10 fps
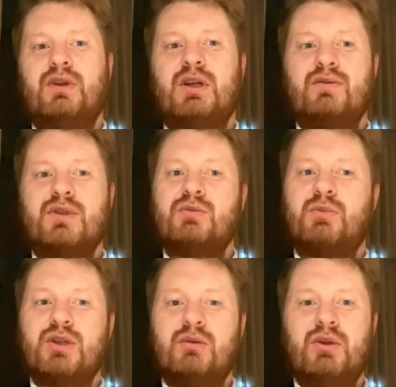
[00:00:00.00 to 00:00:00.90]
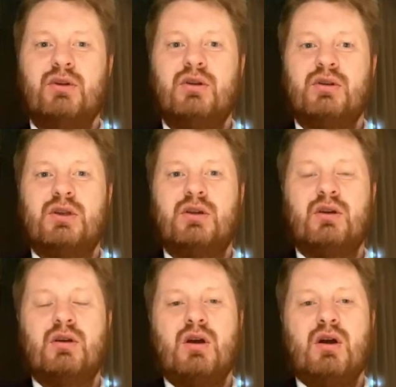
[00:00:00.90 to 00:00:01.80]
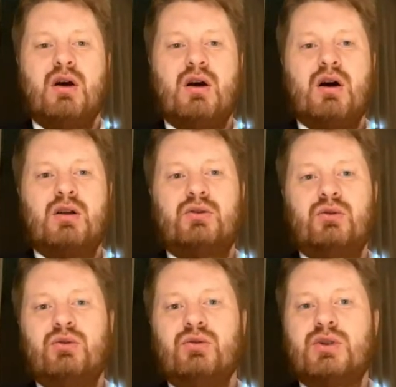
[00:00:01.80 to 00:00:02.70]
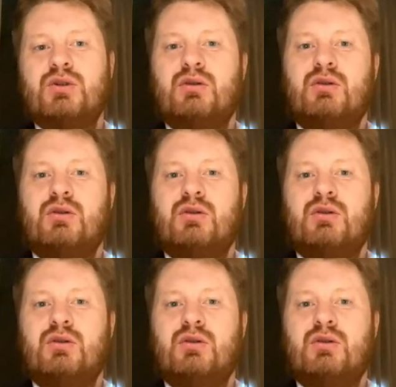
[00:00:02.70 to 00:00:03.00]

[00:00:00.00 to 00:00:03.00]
we have this possibility to use